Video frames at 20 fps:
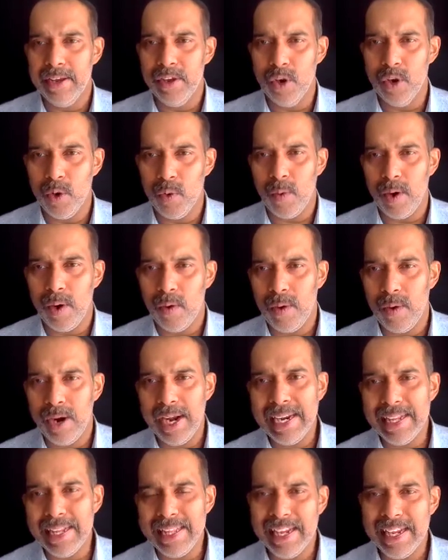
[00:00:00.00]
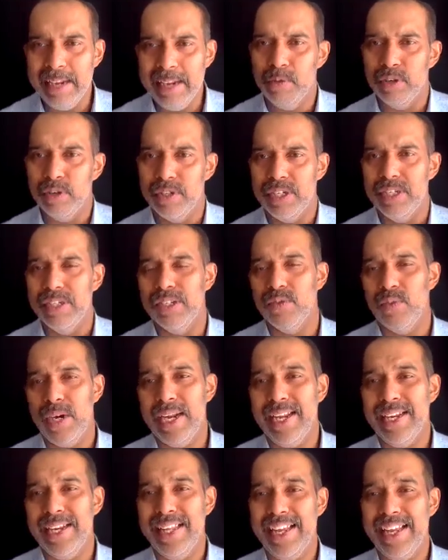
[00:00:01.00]
What are their emotions?
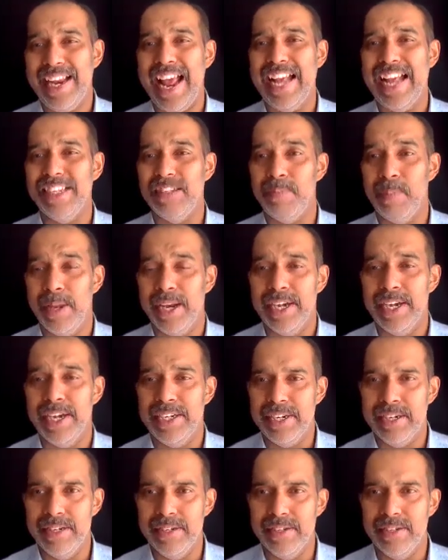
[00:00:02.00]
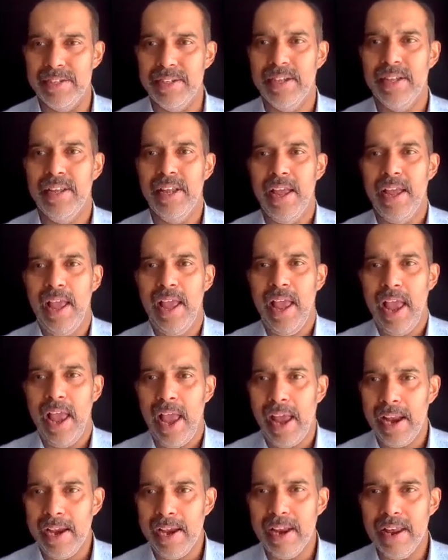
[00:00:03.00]
What are their aspirations?
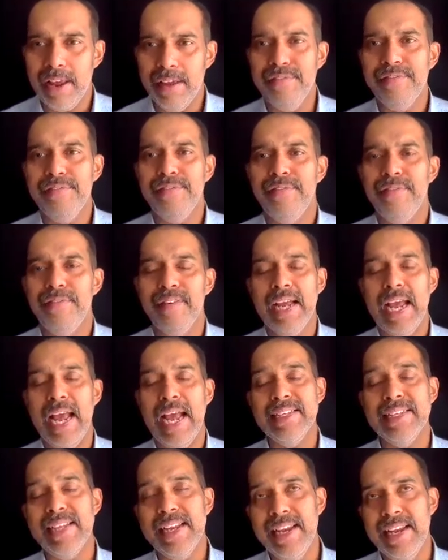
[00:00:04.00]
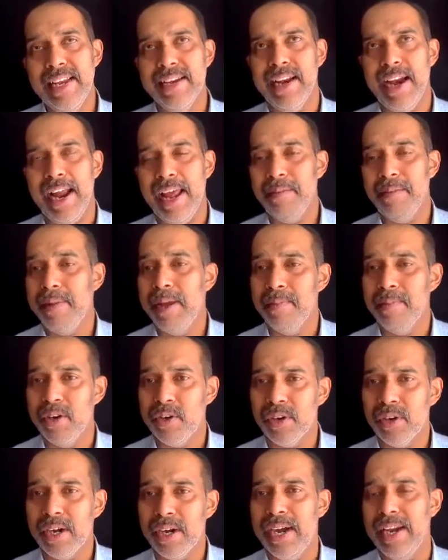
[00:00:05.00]
And if, as a leader, I am
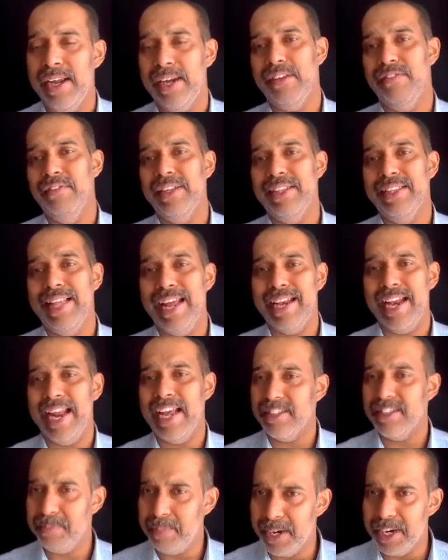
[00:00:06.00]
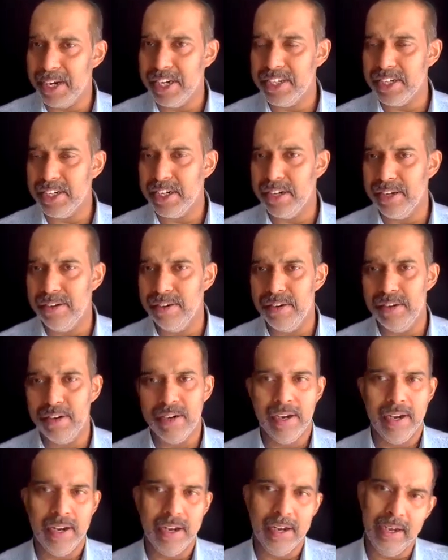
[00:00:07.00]
able to connect with that aspiration
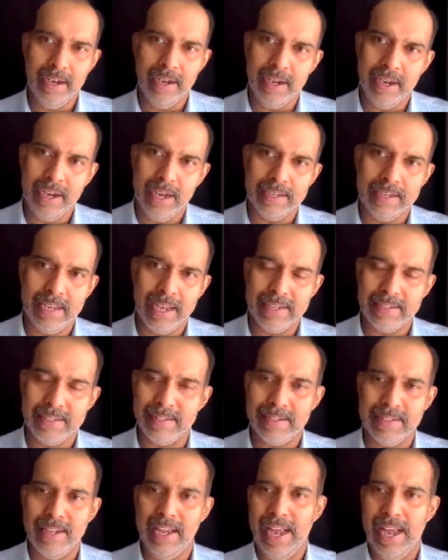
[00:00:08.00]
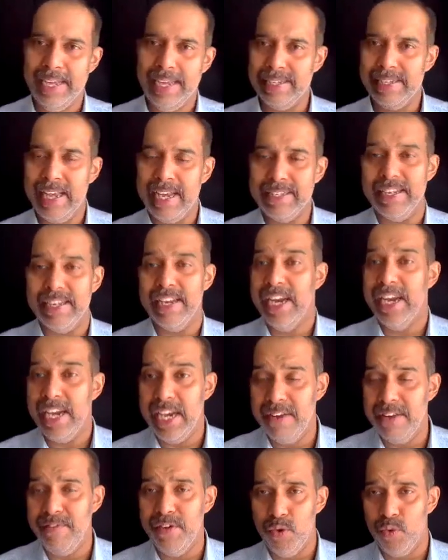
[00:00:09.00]
as an
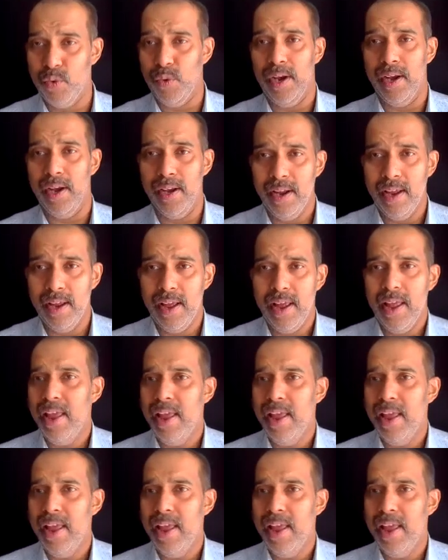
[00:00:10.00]
individual,